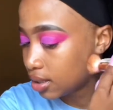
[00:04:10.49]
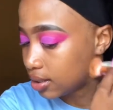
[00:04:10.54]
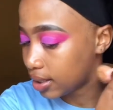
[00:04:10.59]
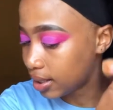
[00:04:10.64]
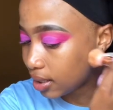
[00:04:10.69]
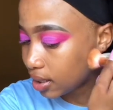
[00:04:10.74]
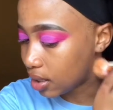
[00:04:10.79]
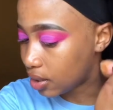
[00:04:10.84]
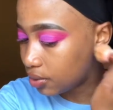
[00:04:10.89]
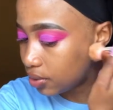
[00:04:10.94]

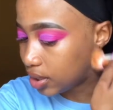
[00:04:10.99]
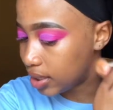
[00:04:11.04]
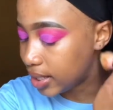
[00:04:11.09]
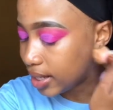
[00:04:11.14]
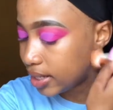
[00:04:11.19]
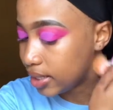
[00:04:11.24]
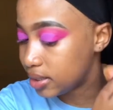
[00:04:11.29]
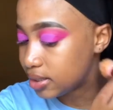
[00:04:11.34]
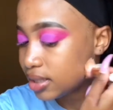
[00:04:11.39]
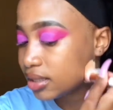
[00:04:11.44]
Like, I really
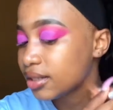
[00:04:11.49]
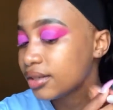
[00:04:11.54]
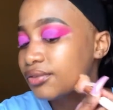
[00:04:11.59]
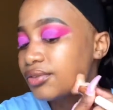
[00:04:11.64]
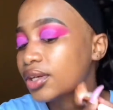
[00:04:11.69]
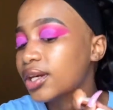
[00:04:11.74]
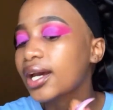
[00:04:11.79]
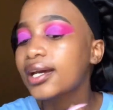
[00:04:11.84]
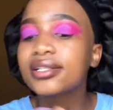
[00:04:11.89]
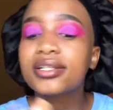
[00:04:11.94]
hate it. If
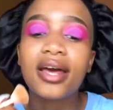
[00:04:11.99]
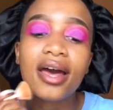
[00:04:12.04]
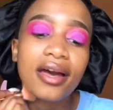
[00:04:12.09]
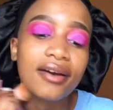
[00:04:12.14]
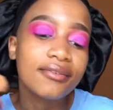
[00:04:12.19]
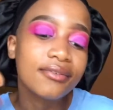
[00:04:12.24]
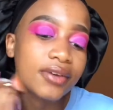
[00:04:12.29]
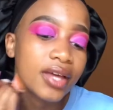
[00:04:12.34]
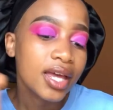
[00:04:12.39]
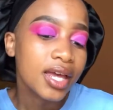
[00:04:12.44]
you guys
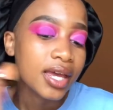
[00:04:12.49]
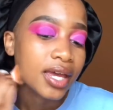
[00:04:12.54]
have